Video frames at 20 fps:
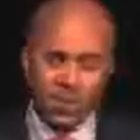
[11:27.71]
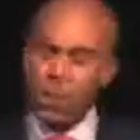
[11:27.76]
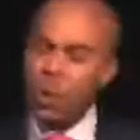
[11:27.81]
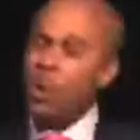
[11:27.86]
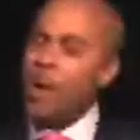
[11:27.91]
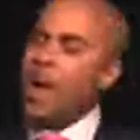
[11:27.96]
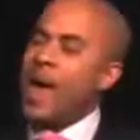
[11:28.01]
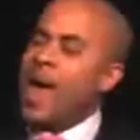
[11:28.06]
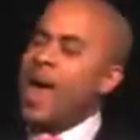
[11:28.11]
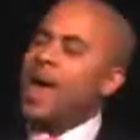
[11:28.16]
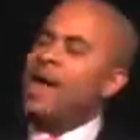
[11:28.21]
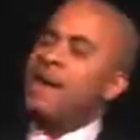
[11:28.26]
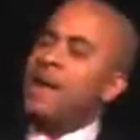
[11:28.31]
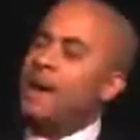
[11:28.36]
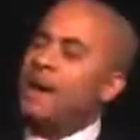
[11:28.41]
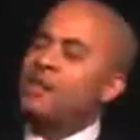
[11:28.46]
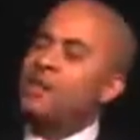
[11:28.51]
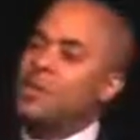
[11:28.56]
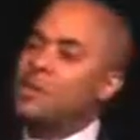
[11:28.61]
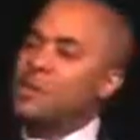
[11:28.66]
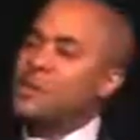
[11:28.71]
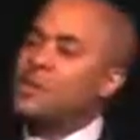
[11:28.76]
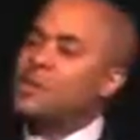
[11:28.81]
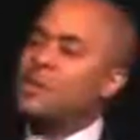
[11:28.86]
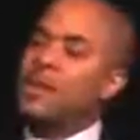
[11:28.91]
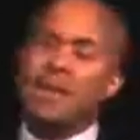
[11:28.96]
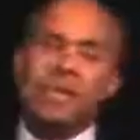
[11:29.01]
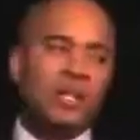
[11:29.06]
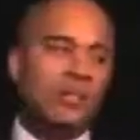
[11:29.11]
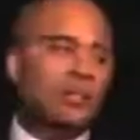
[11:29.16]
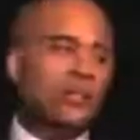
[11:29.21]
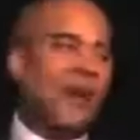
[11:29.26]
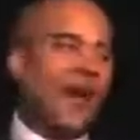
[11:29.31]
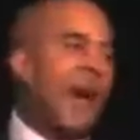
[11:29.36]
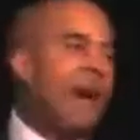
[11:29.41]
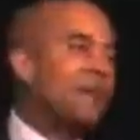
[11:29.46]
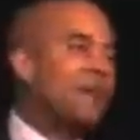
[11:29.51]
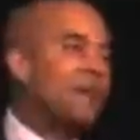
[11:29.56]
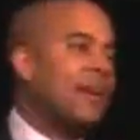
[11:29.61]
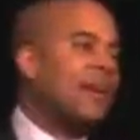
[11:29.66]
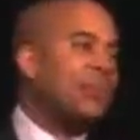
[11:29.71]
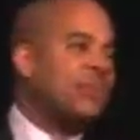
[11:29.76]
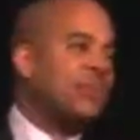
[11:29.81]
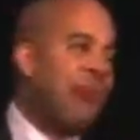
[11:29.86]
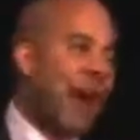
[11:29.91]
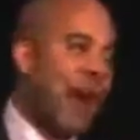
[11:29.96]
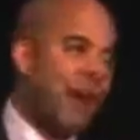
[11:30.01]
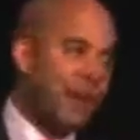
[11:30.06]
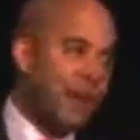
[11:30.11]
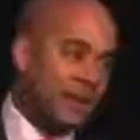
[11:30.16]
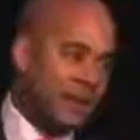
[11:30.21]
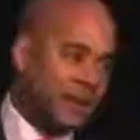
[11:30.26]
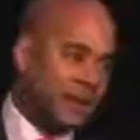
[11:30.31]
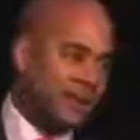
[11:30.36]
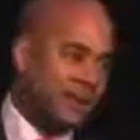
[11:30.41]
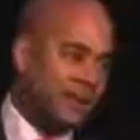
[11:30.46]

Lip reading: So 800% is 5links rocking.